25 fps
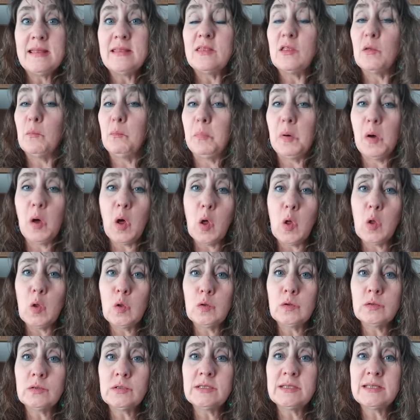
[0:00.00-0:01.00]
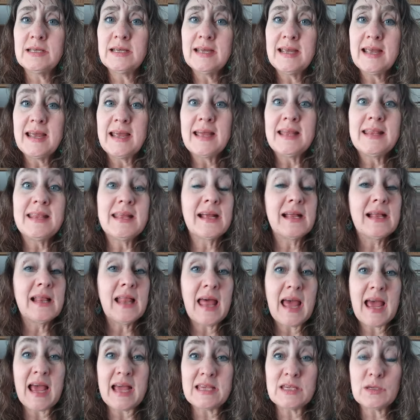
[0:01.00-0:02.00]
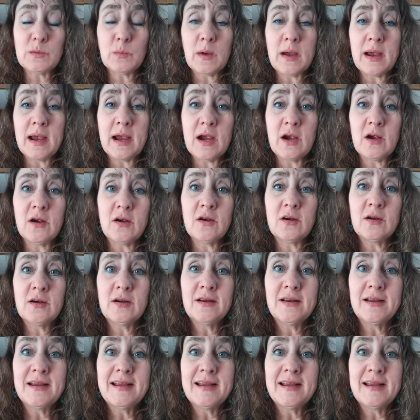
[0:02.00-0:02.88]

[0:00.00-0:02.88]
the bowls, the glassware,